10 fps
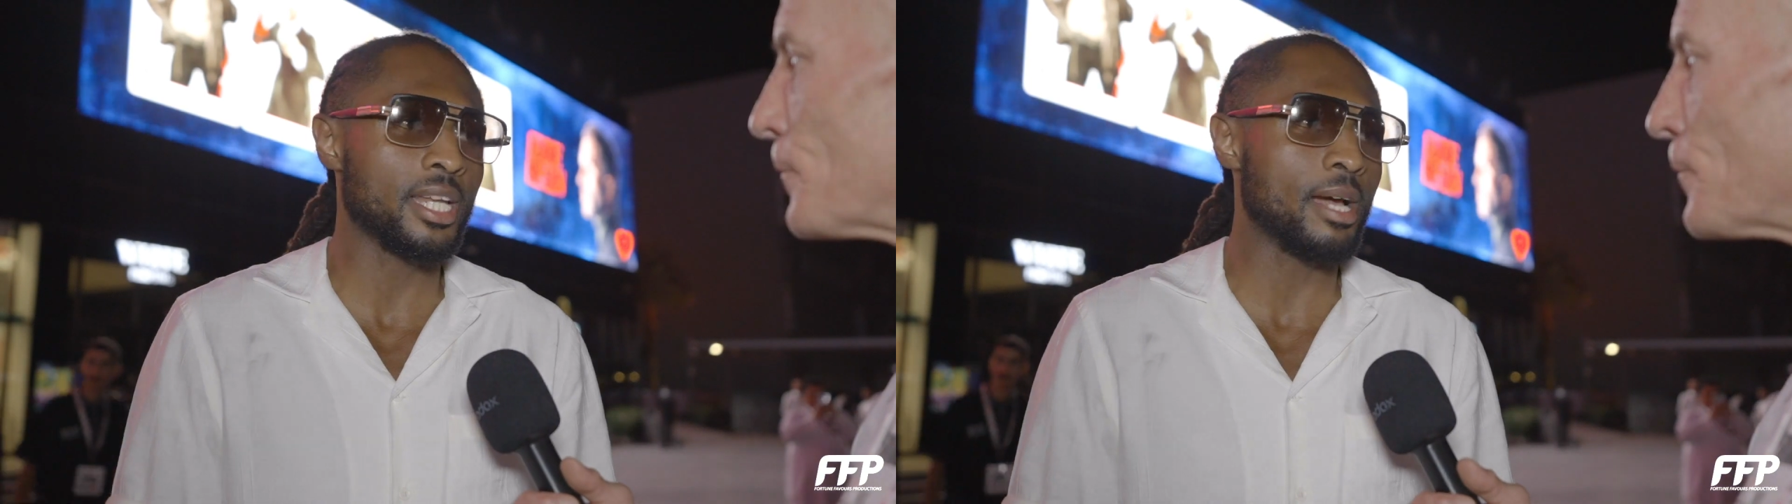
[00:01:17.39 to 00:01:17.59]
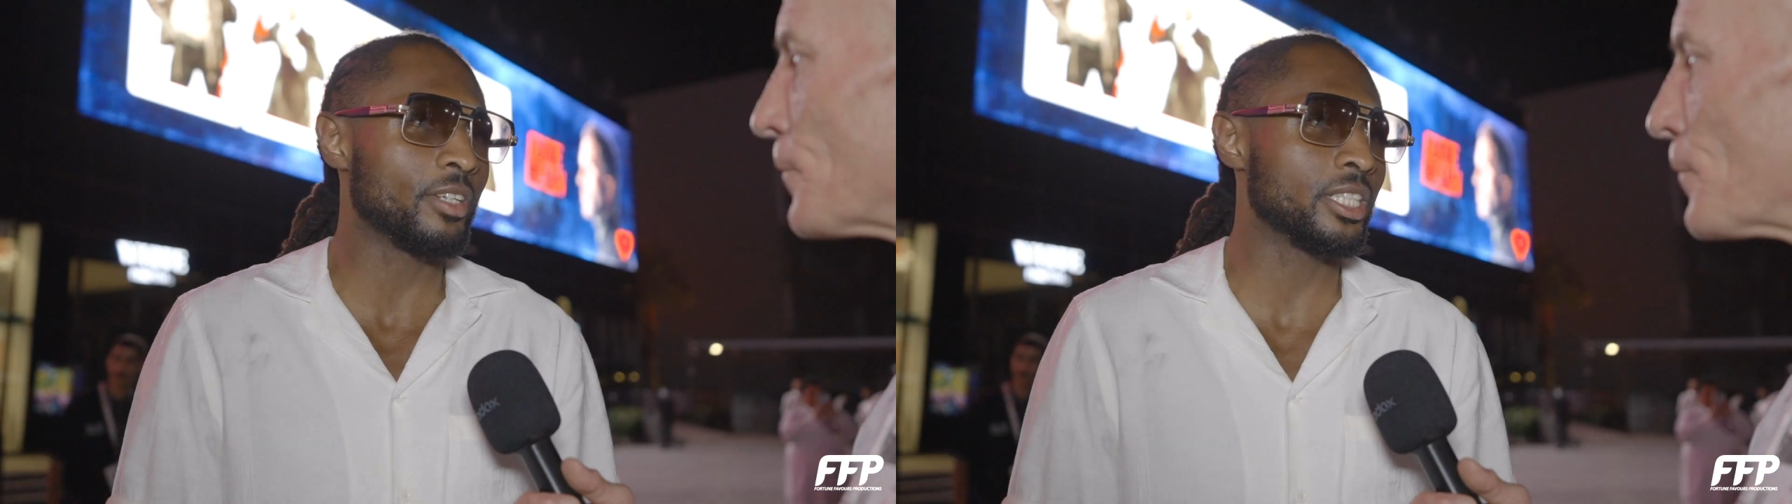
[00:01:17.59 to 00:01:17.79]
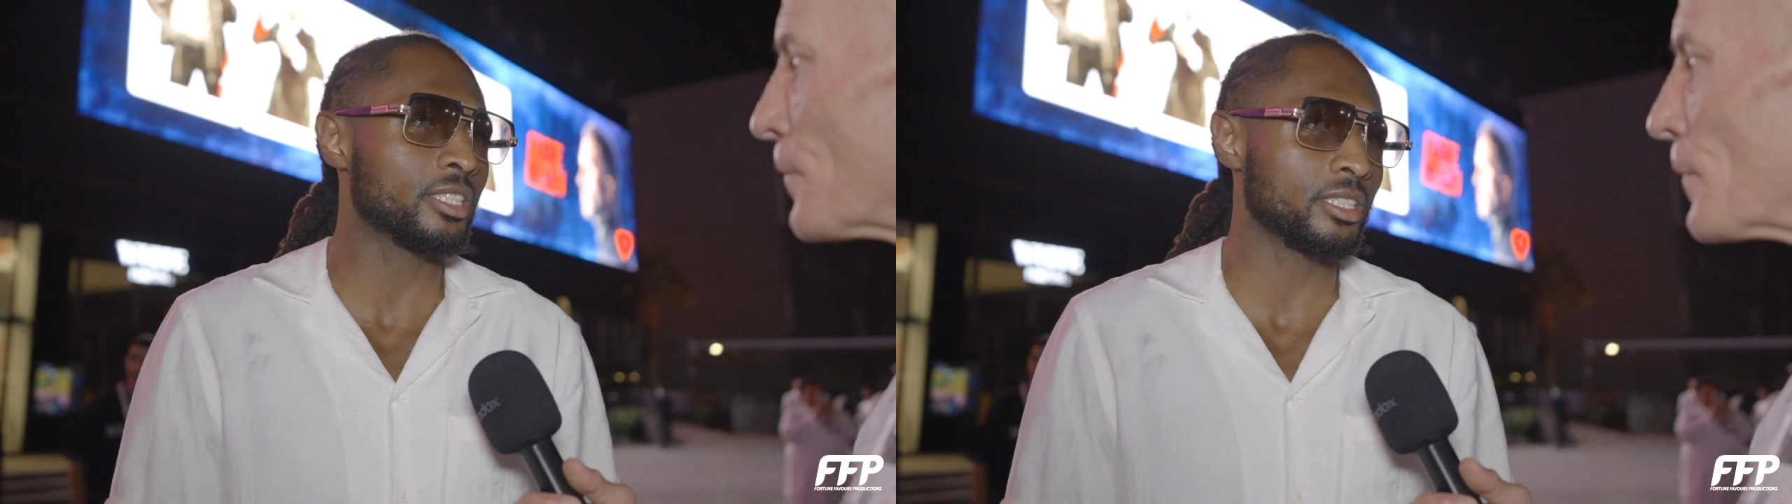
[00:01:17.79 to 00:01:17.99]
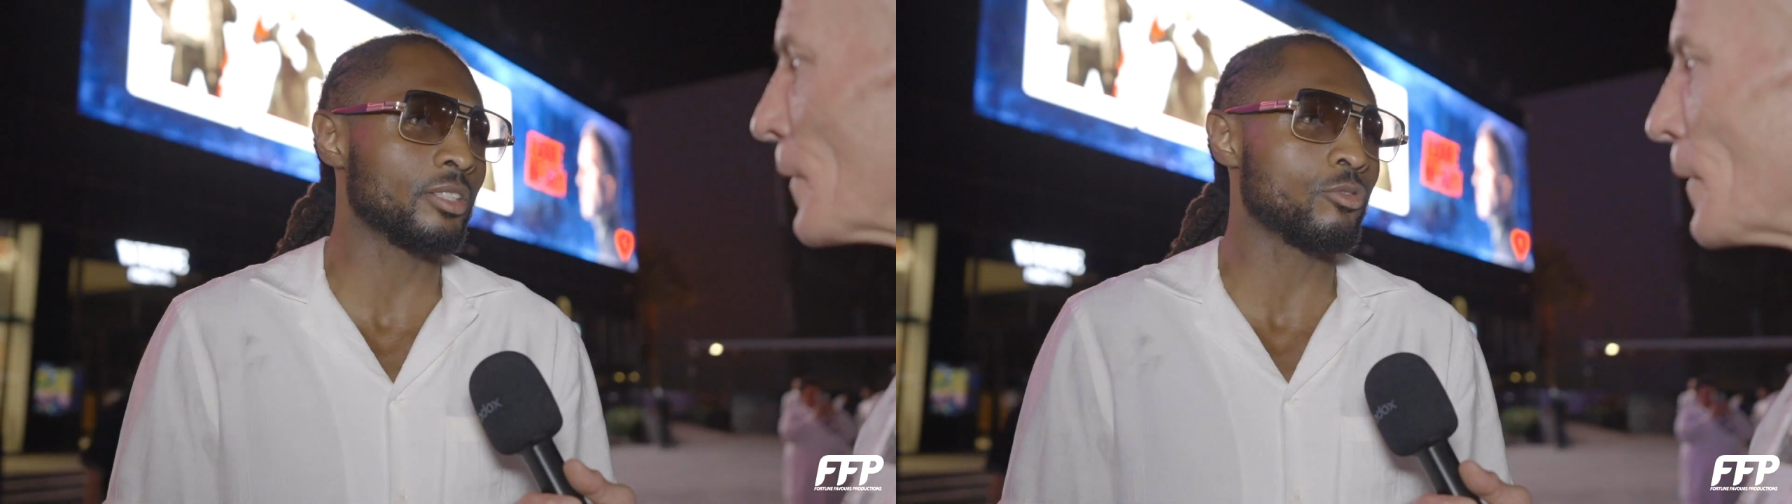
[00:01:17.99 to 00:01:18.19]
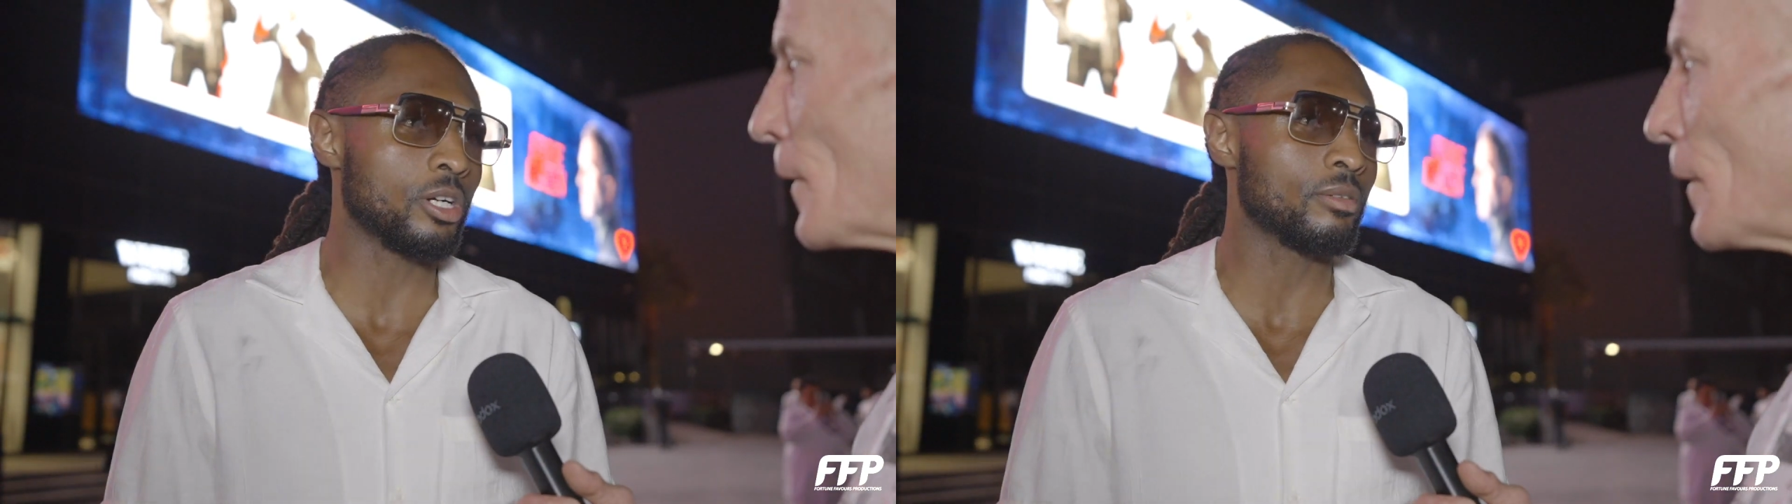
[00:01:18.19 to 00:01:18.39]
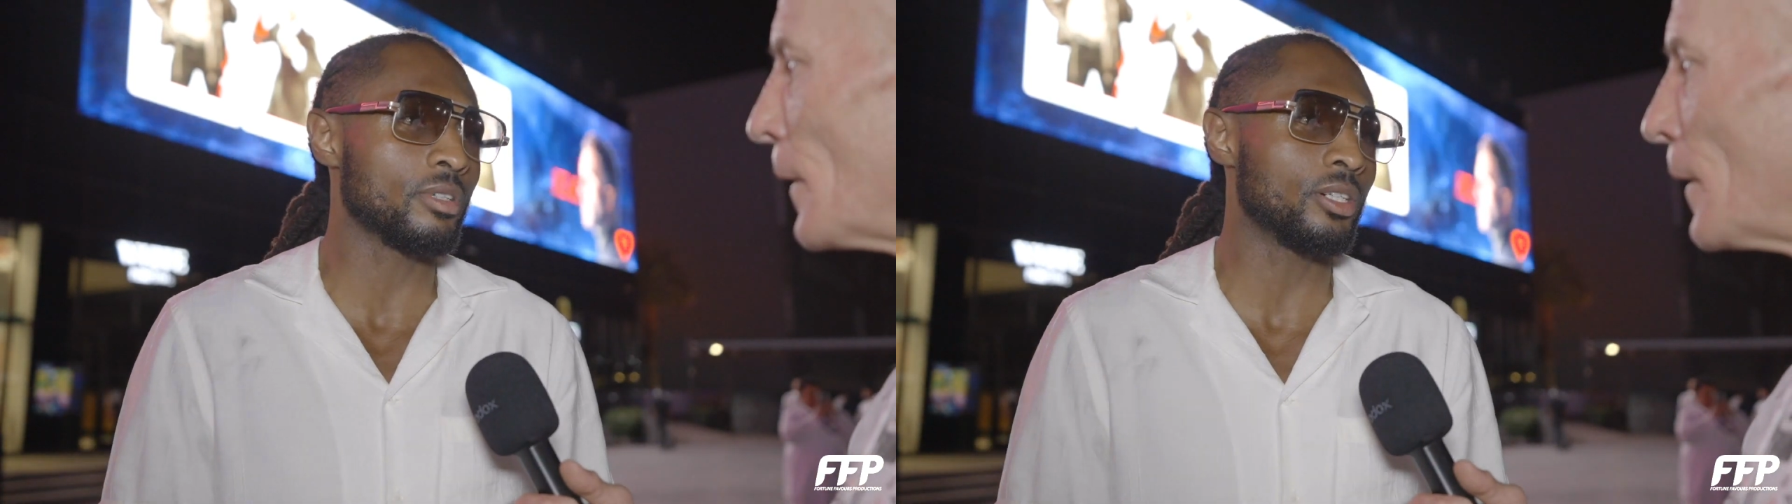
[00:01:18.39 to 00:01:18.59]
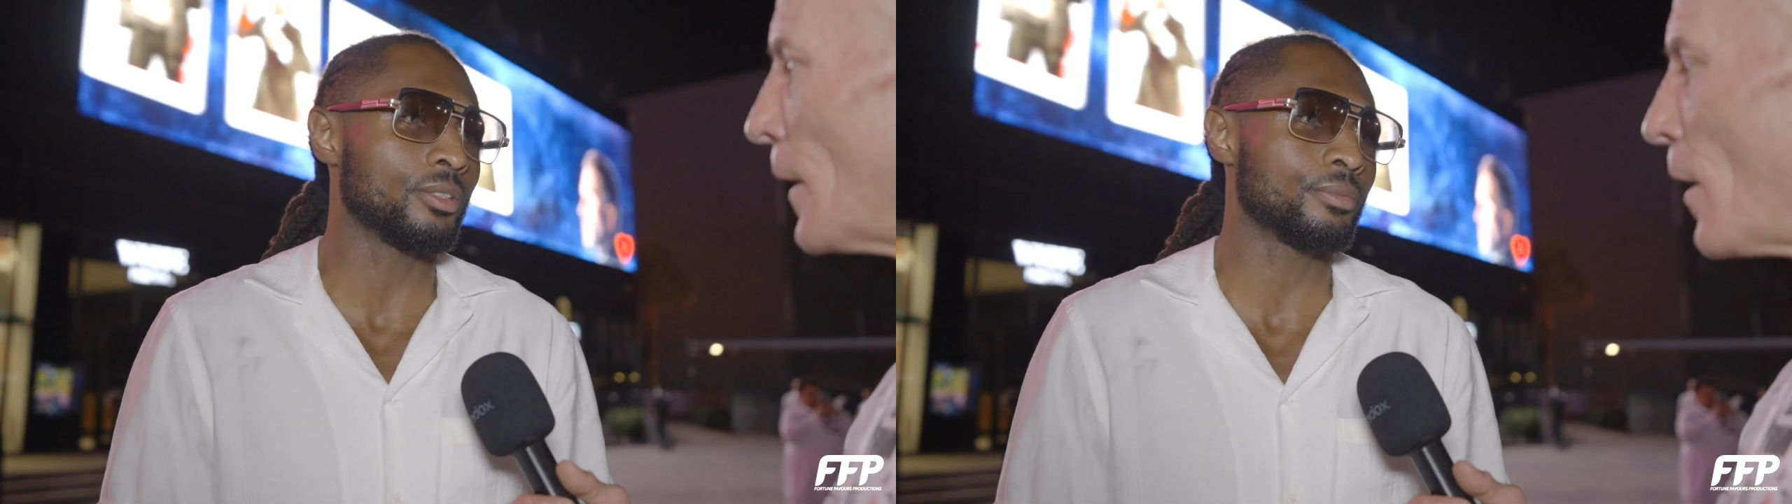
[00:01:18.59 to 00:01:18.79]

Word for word: and I'm ready just to rock and roll.